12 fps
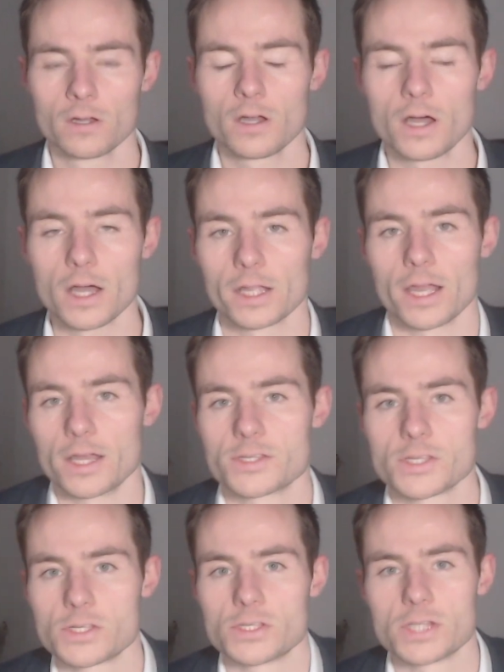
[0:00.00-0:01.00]
Hi
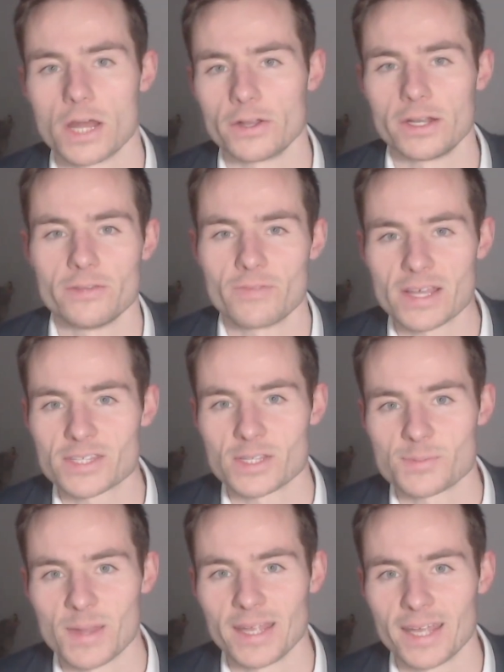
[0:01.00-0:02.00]
guys, this is Loaded Investor
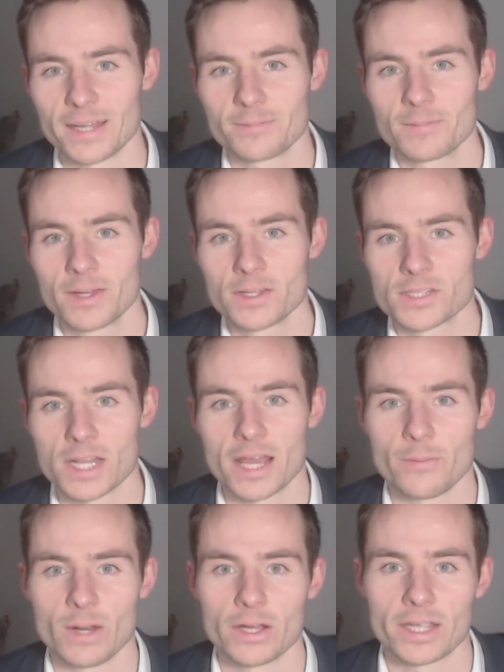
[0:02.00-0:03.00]
speaking.
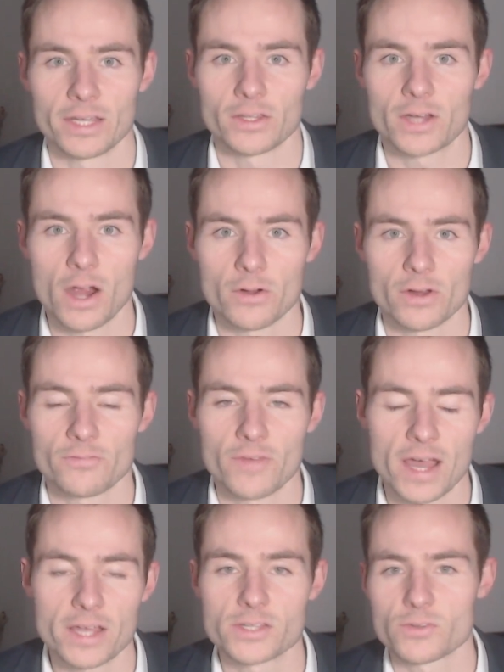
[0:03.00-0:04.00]
Today we're looking at the current
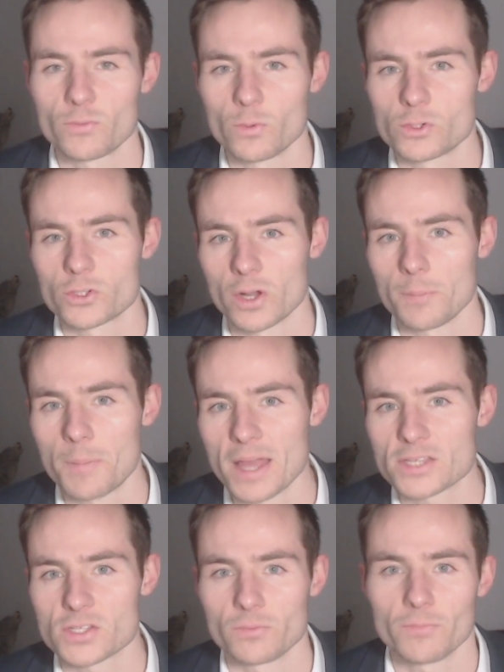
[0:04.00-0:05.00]
affairs of Wall Street
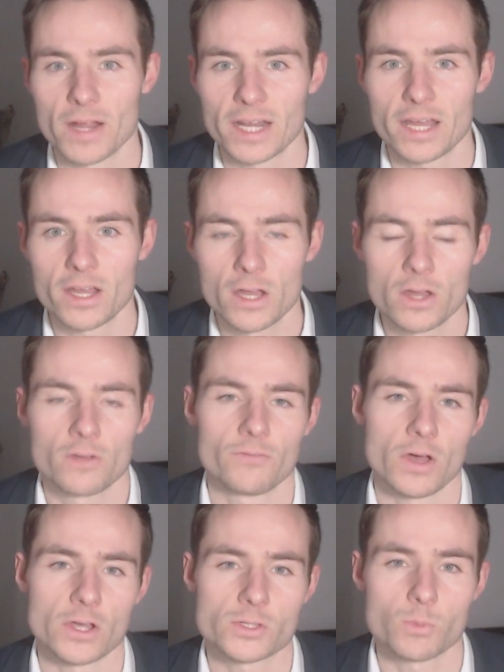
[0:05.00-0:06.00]
bets on Reddit
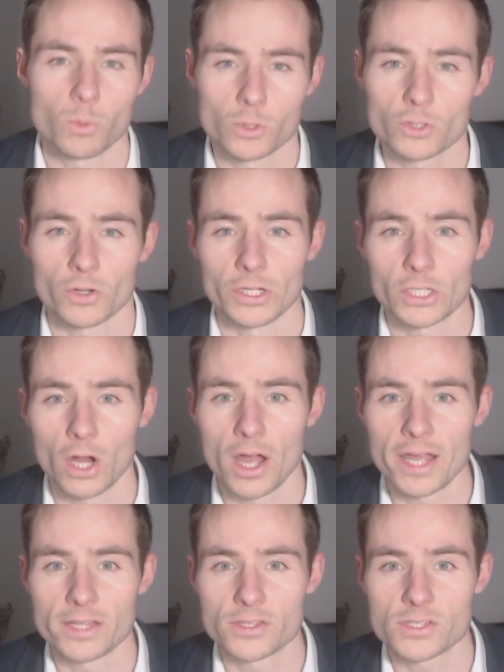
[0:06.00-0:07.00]
versus Wall Street
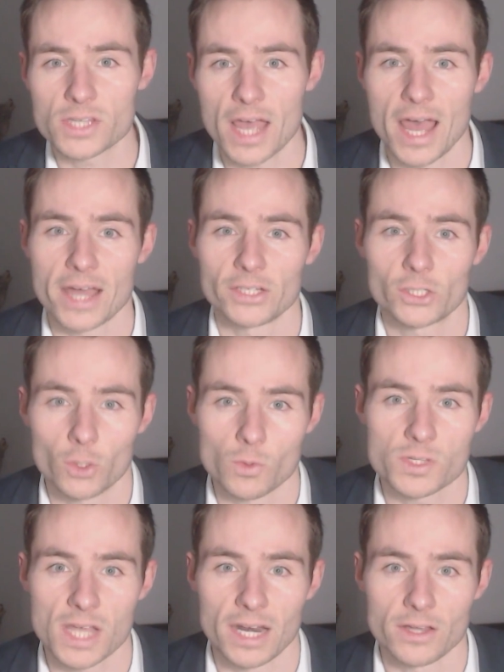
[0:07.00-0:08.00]
giants and
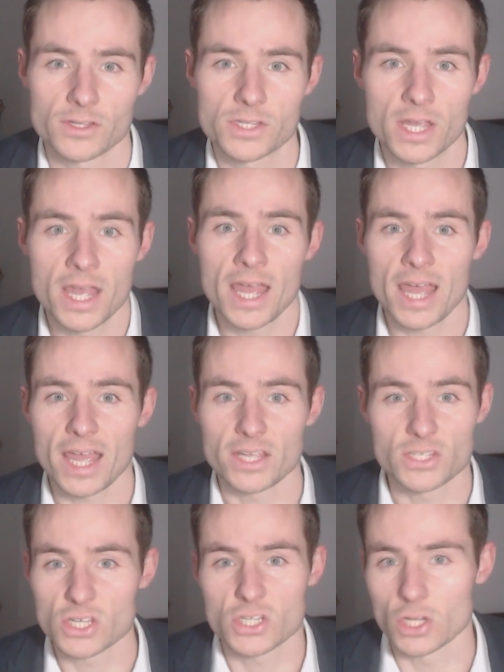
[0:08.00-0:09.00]
short sellers.
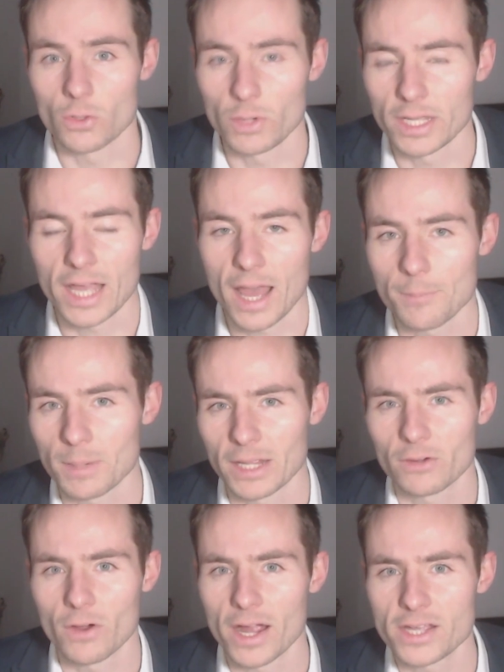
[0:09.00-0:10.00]
Is this a loony
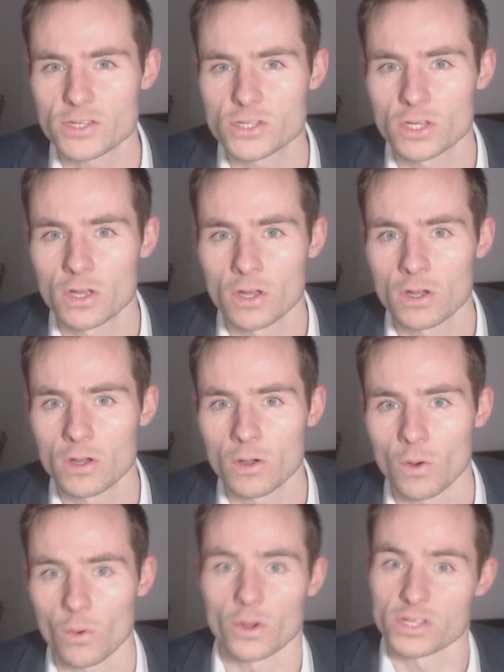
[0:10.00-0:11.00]
gambling craze,
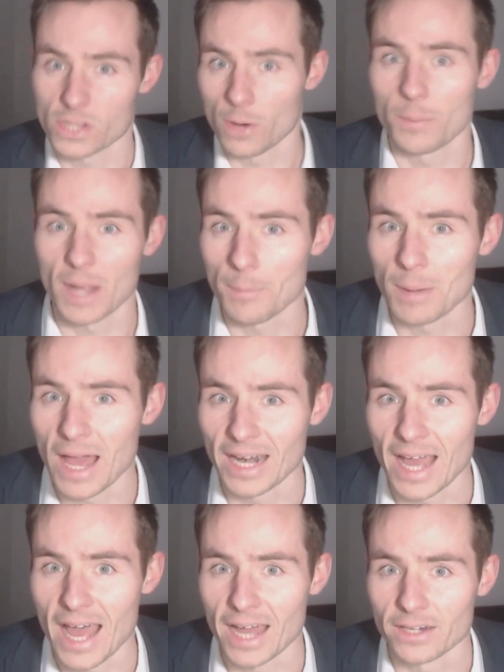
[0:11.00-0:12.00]
or is there a bigger plan
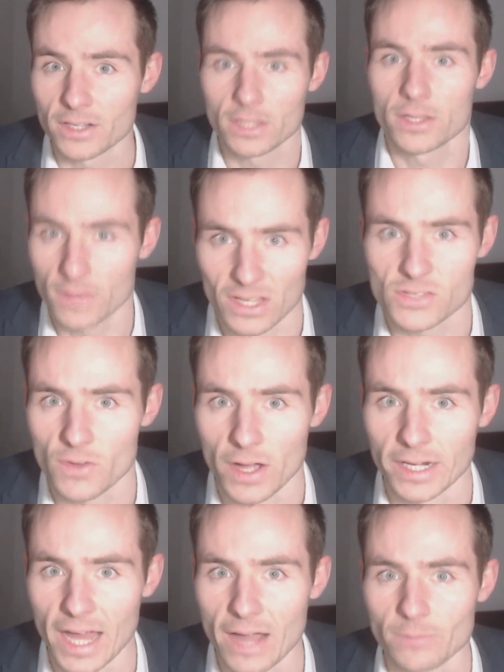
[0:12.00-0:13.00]
at hand? Let's
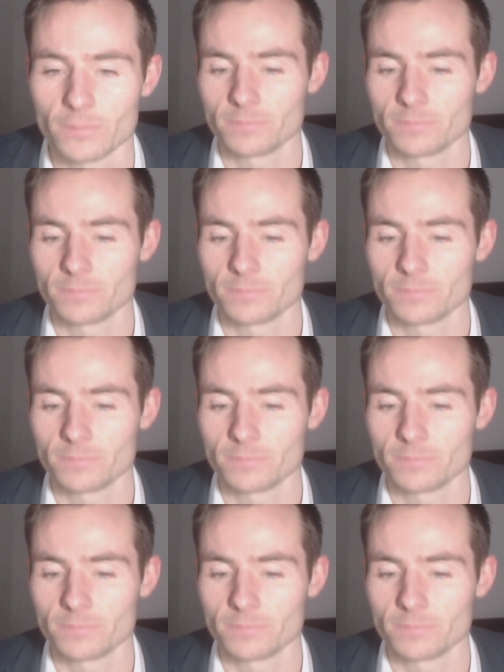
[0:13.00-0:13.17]
find out.